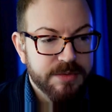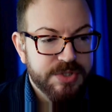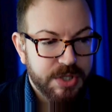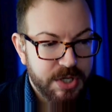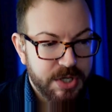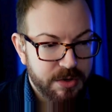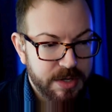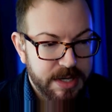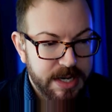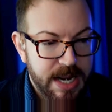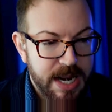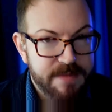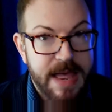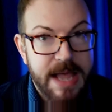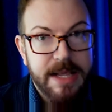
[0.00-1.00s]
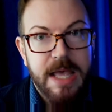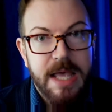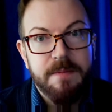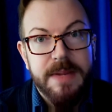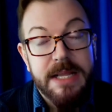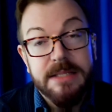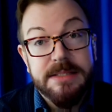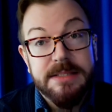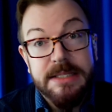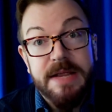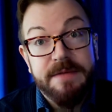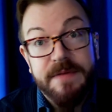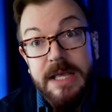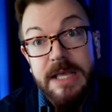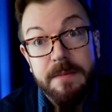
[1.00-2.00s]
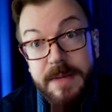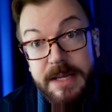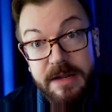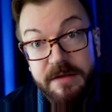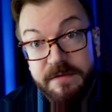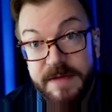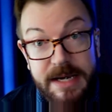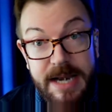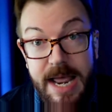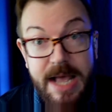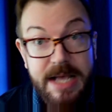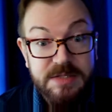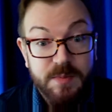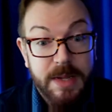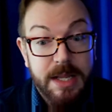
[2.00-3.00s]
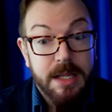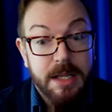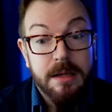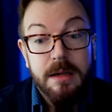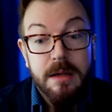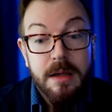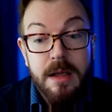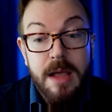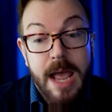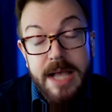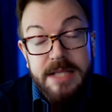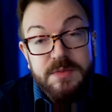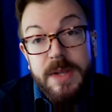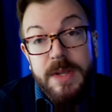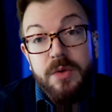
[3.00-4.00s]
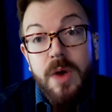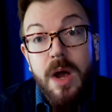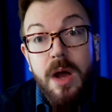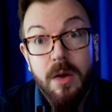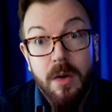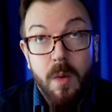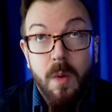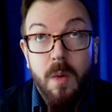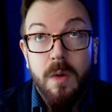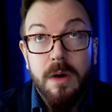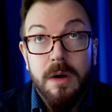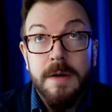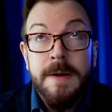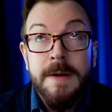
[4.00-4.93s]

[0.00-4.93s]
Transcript: security, and that can be a significant benefit as we grow. Or,